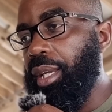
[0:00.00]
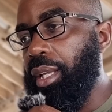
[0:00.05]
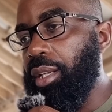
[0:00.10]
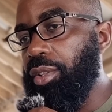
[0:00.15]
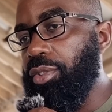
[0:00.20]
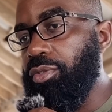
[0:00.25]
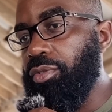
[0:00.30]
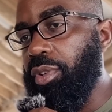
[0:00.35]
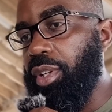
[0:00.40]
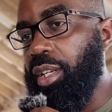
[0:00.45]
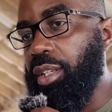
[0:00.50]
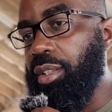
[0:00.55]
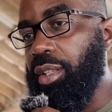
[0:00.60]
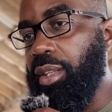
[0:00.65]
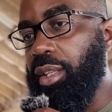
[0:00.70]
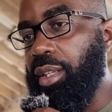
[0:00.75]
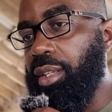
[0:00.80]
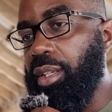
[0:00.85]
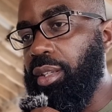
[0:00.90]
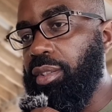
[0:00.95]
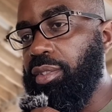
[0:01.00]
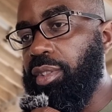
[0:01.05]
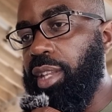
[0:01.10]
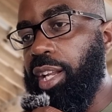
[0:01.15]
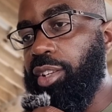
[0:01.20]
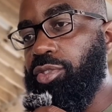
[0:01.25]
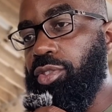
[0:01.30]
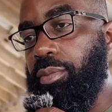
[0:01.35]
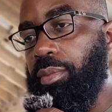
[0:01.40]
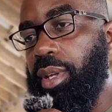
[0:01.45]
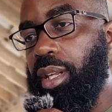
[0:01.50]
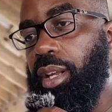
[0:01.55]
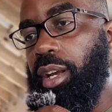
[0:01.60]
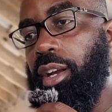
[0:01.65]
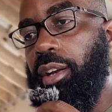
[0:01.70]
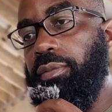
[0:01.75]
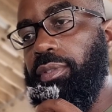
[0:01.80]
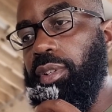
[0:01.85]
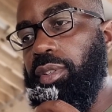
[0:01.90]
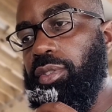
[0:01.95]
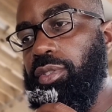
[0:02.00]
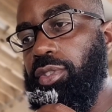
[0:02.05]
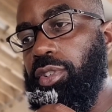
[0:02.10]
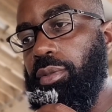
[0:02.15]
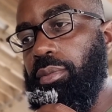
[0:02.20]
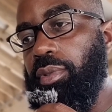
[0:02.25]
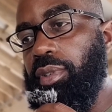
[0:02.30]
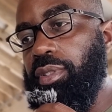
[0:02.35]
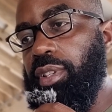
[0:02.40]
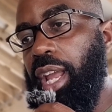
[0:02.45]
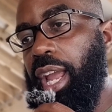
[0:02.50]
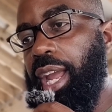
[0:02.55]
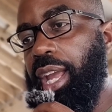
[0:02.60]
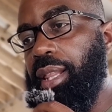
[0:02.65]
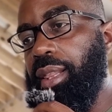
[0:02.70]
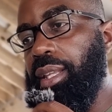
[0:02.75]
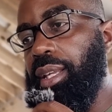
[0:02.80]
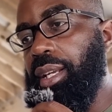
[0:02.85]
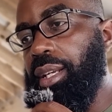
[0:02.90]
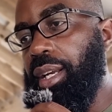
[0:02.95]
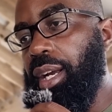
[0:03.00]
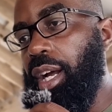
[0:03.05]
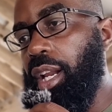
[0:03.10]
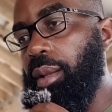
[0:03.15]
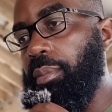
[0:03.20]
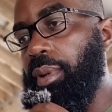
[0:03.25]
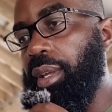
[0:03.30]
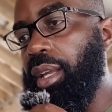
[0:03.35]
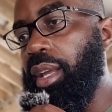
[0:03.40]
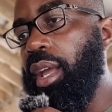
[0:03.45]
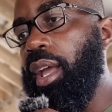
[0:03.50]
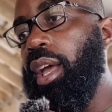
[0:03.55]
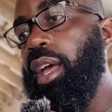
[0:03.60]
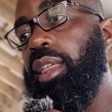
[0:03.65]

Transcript: industry to the detriment of consumers and the economy.